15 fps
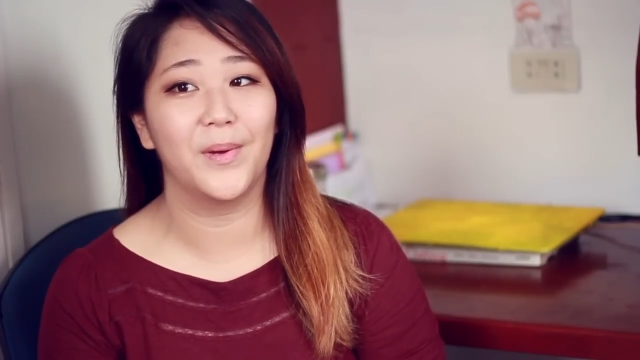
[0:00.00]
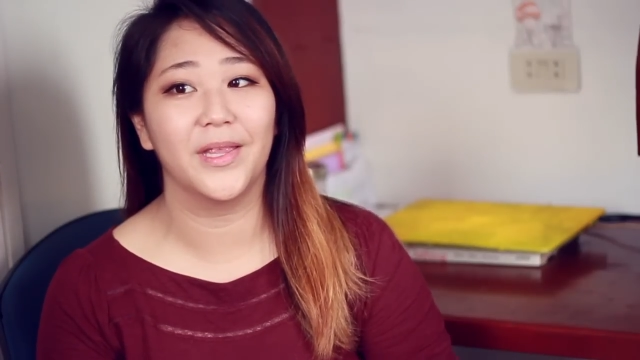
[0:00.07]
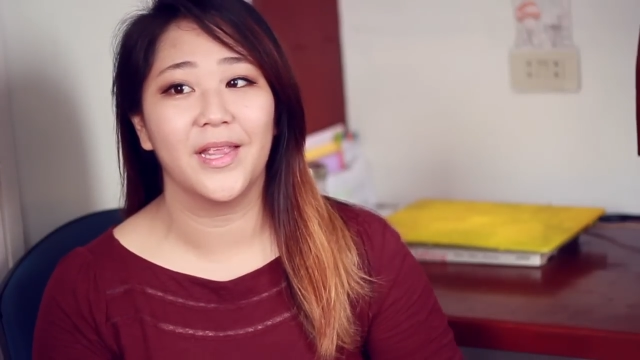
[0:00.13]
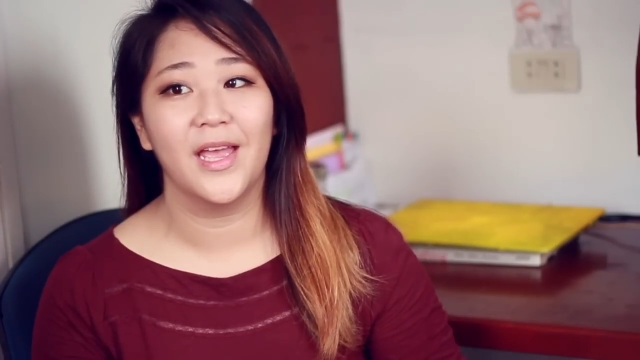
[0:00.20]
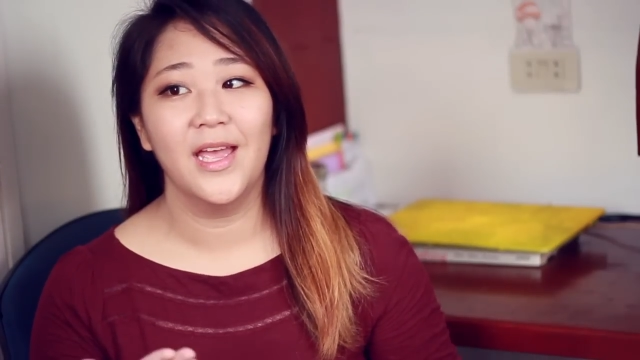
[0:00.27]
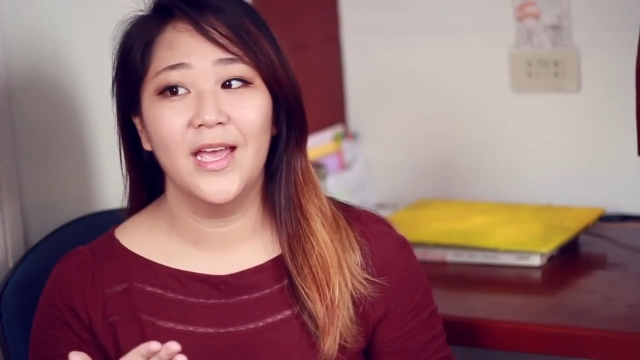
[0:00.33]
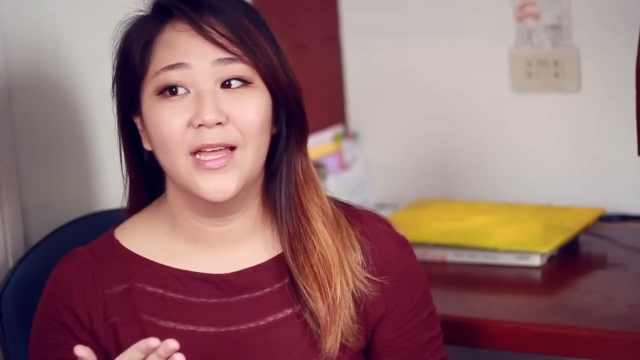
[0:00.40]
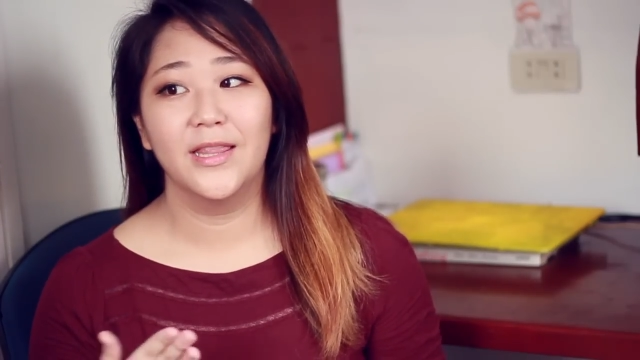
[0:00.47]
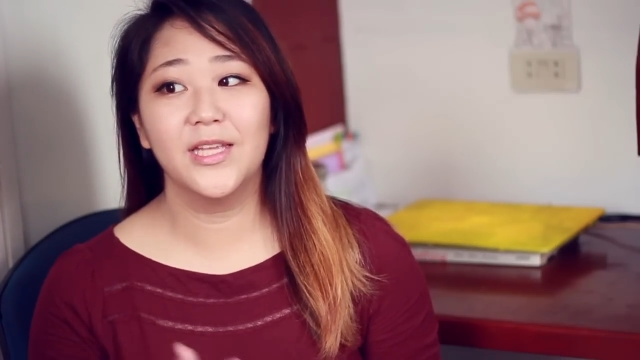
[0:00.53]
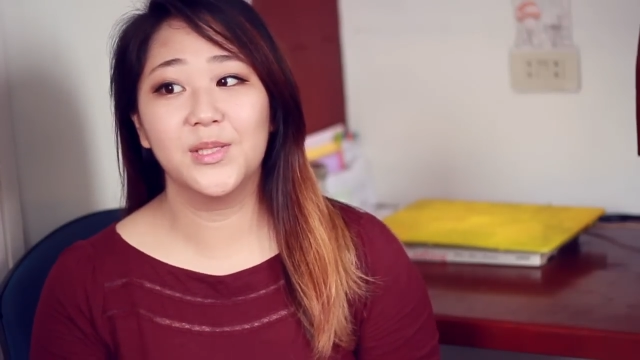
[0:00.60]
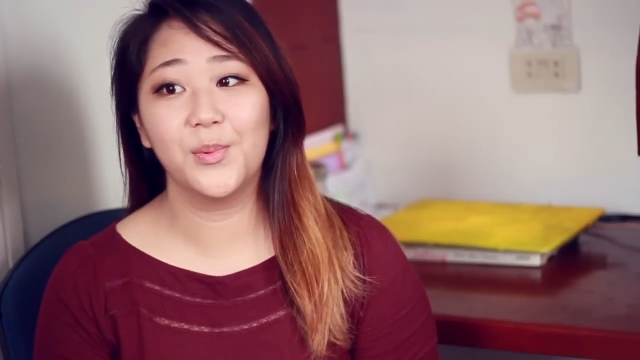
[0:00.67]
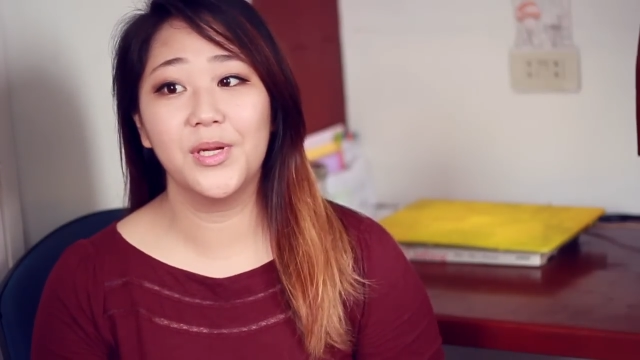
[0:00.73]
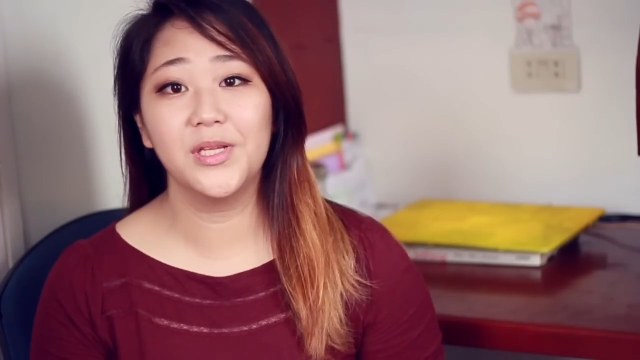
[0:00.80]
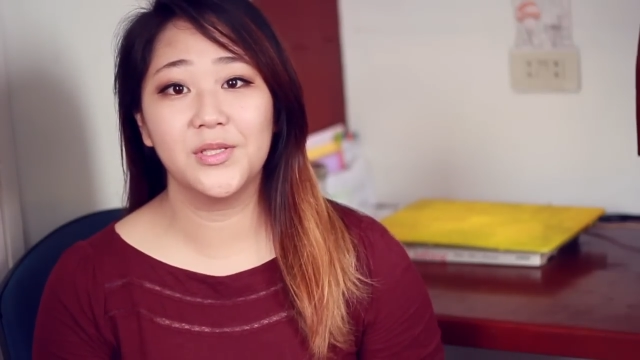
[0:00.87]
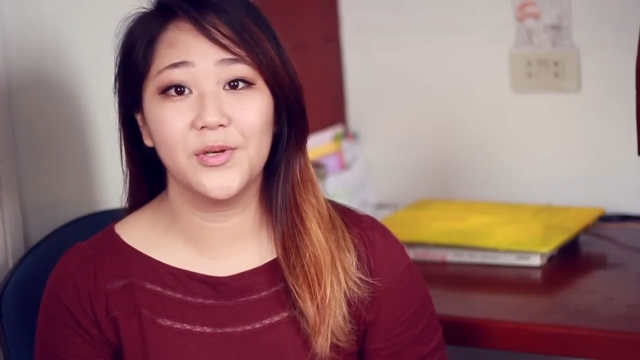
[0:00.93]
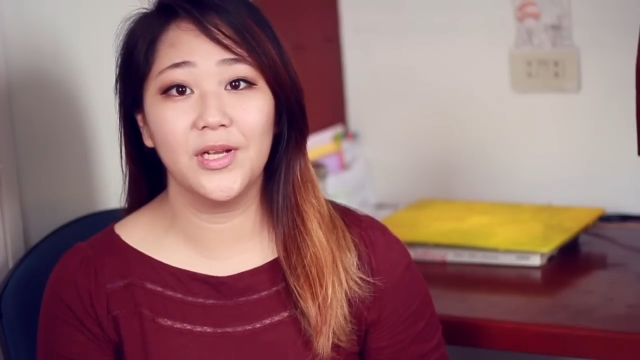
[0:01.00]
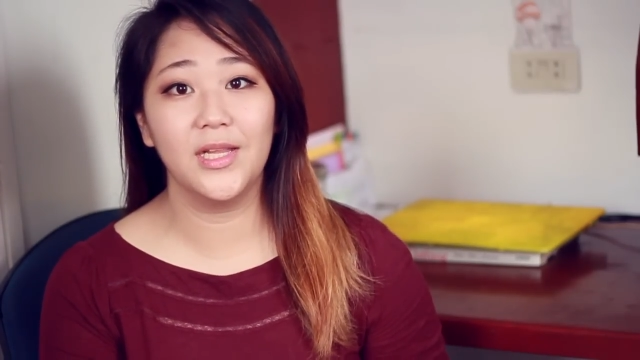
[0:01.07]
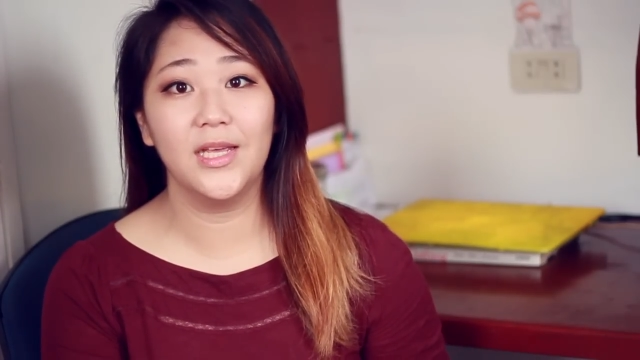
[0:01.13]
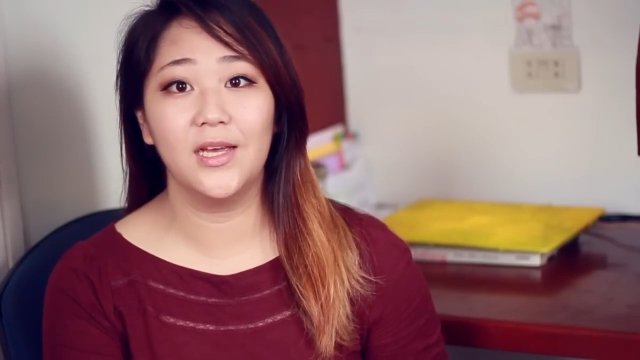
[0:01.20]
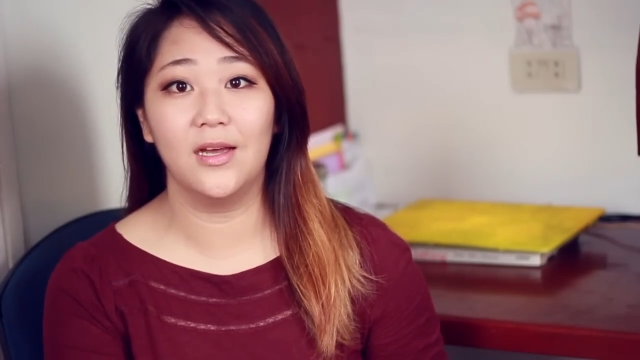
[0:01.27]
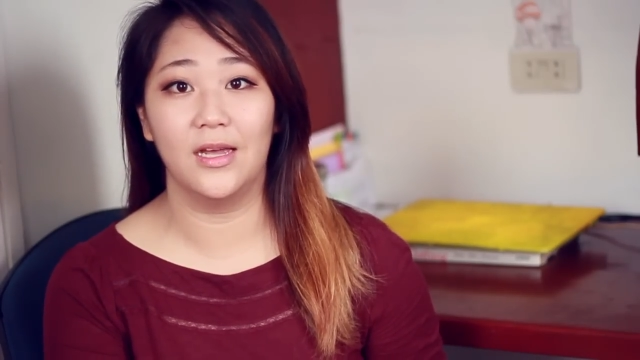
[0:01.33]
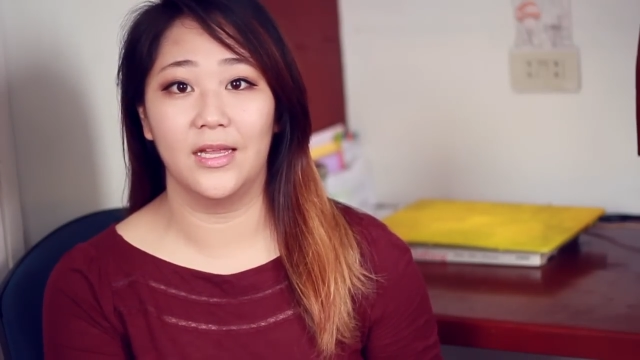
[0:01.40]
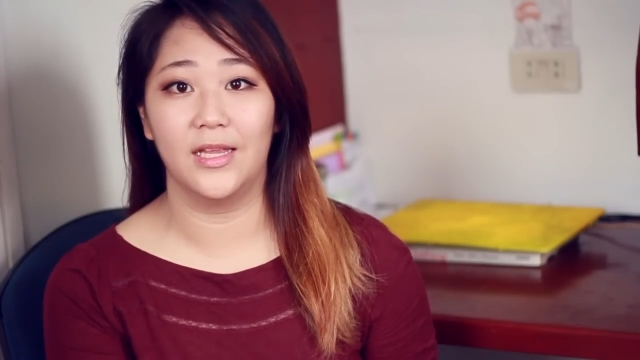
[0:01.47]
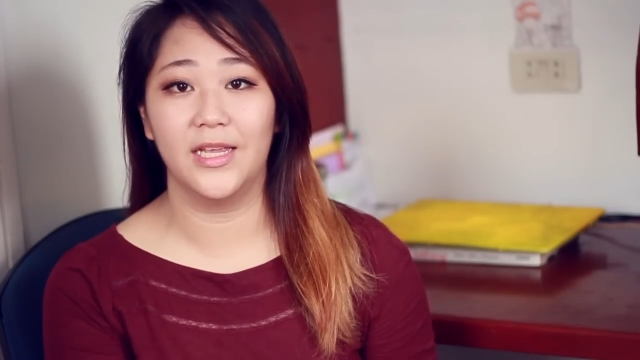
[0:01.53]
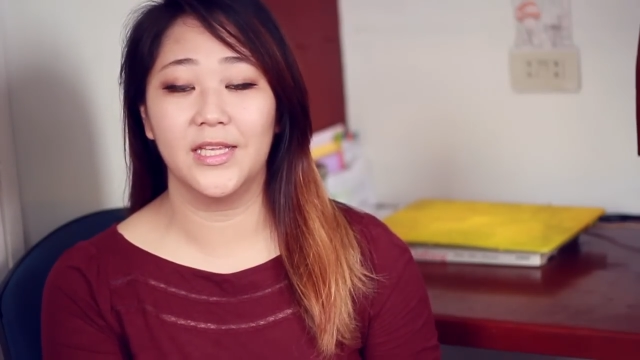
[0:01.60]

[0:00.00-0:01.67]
but this one is really good.